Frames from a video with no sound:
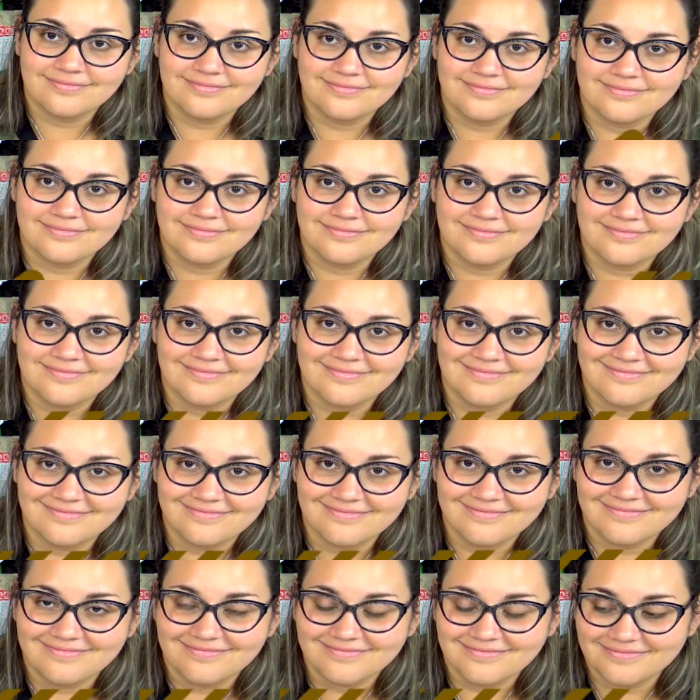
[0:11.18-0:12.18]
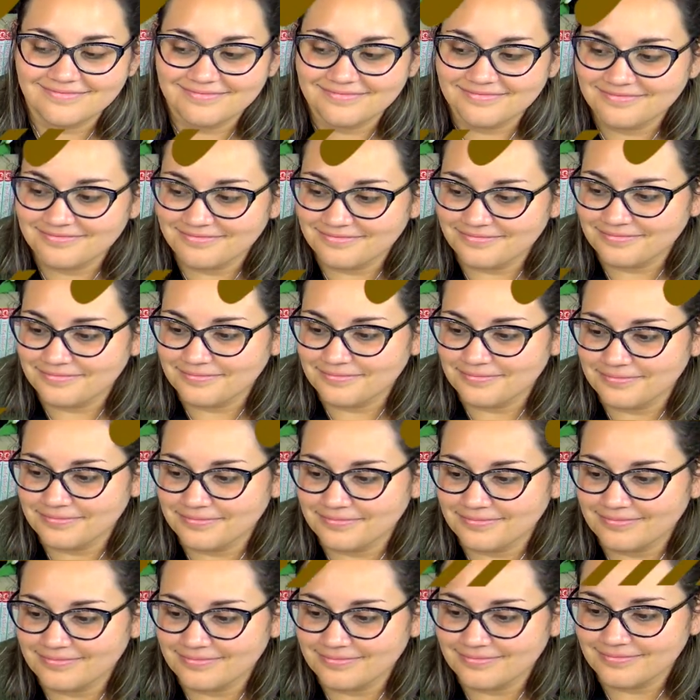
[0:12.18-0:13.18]

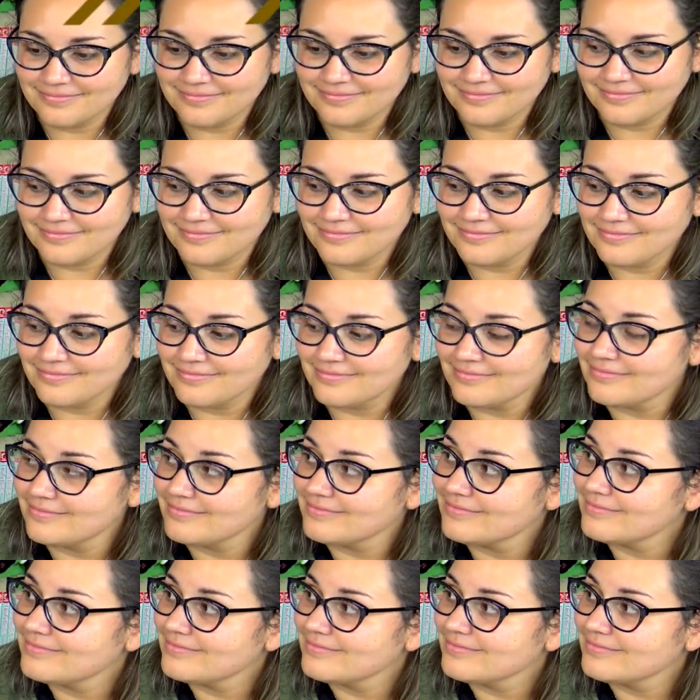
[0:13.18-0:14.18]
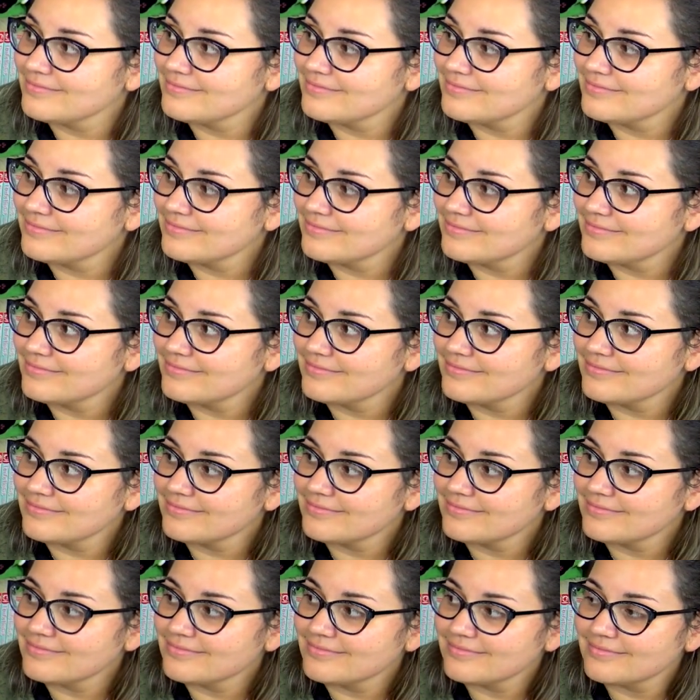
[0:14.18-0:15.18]

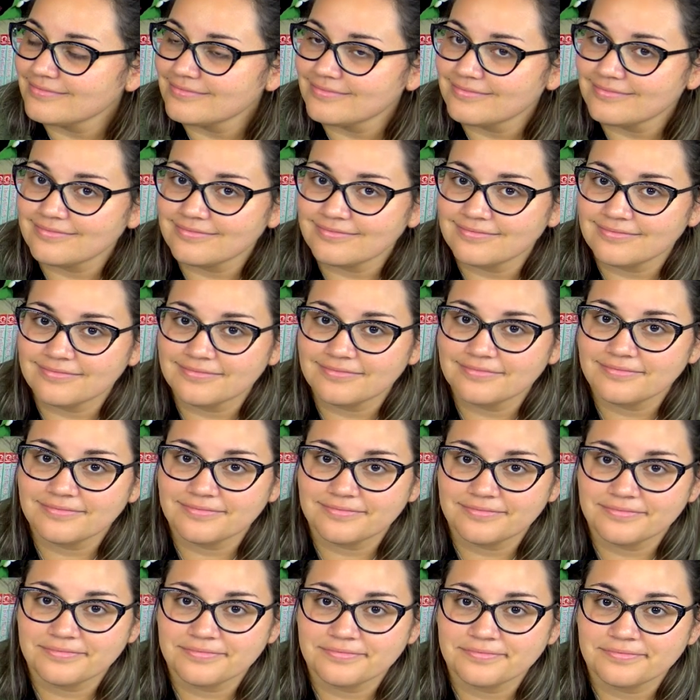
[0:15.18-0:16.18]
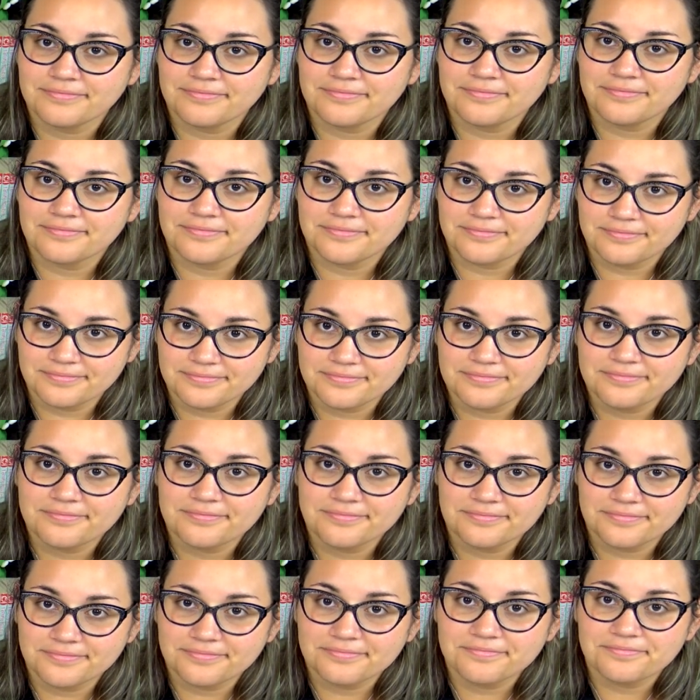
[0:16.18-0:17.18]

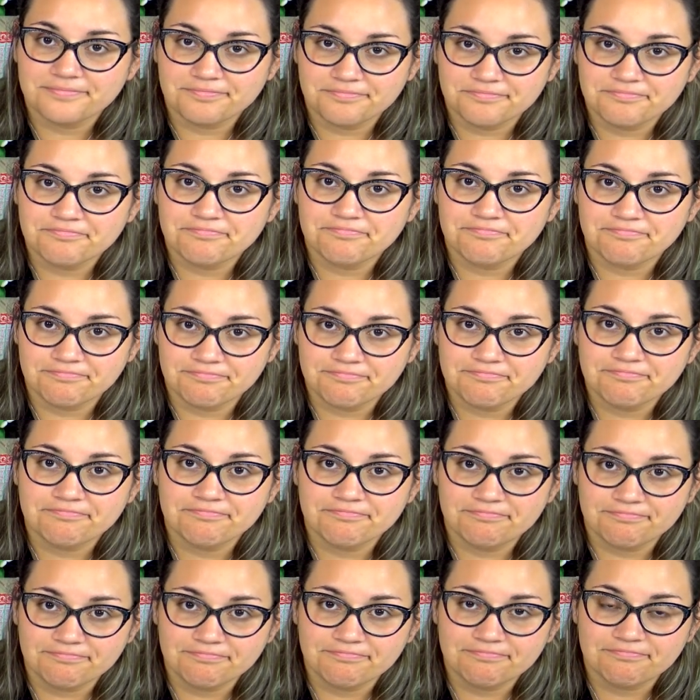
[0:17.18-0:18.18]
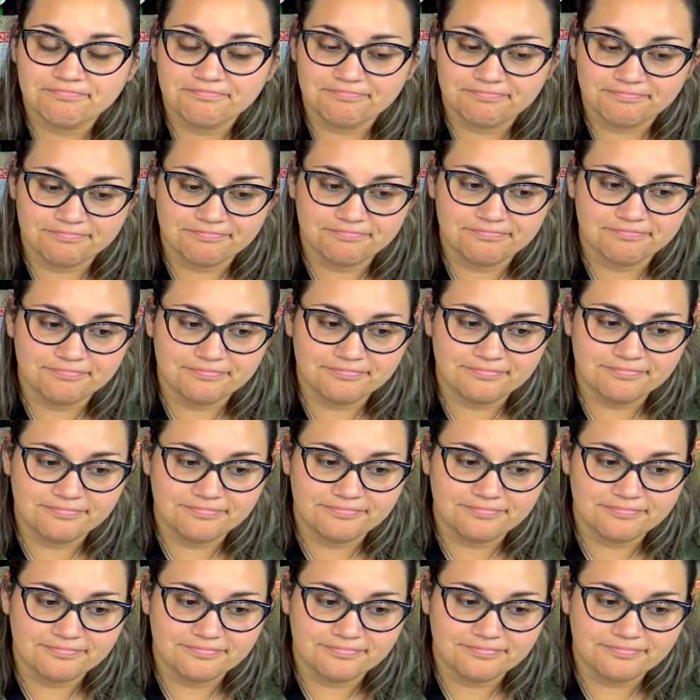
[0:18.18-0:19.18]
[no speech]